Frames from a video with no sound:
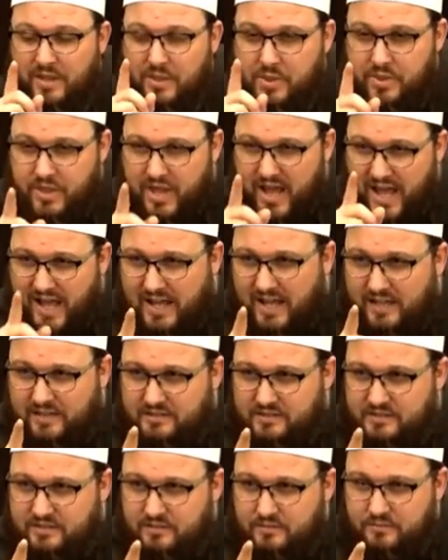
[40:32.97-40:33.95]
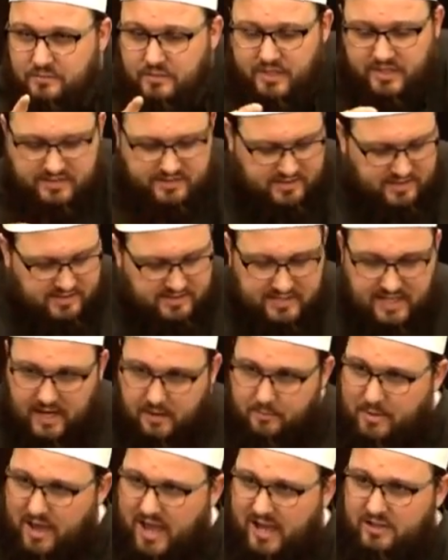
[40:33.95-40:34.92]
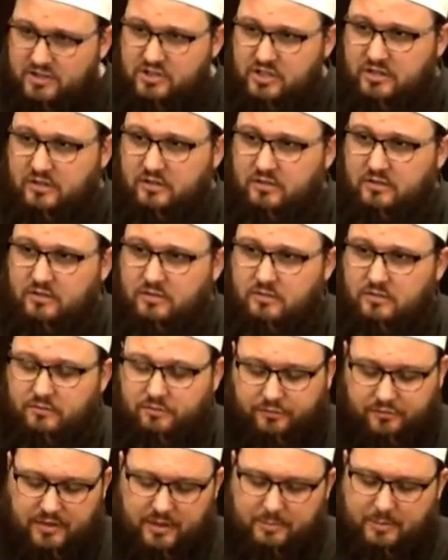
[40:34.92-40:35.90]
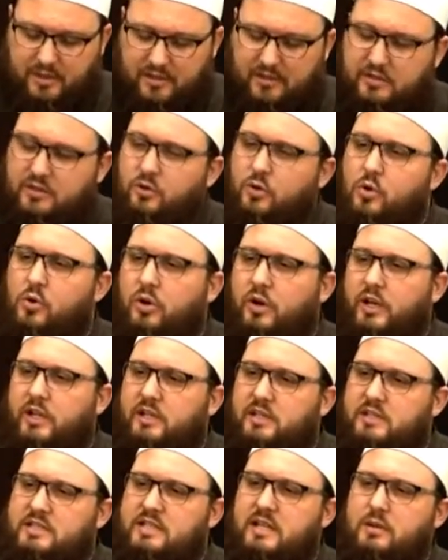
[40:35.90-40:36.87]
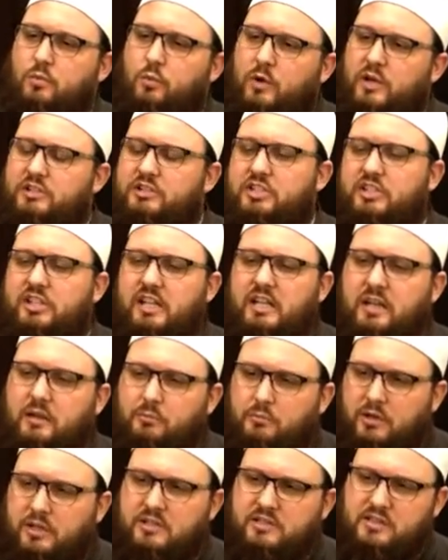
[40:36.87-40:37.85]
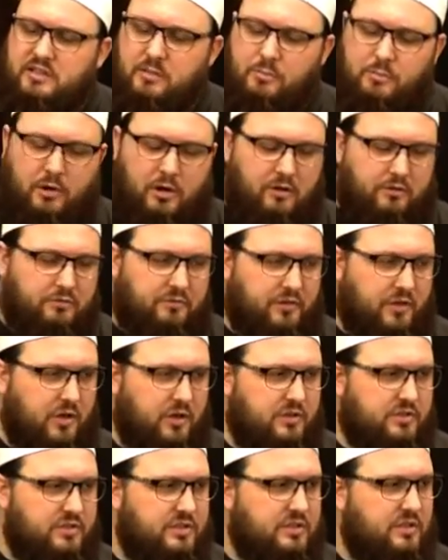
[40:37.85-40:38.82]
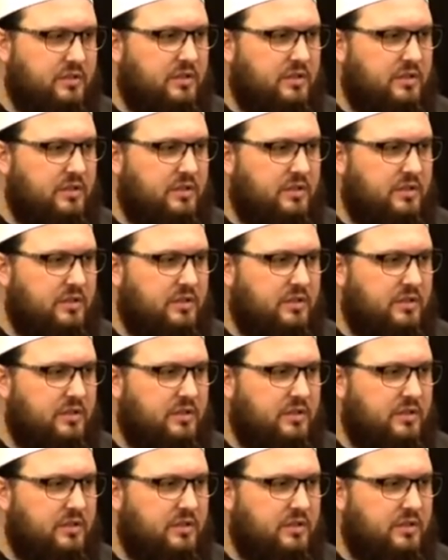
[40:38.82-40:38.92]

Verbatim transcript: that, it's the same action, flipping the coin to see which team gets the ball first,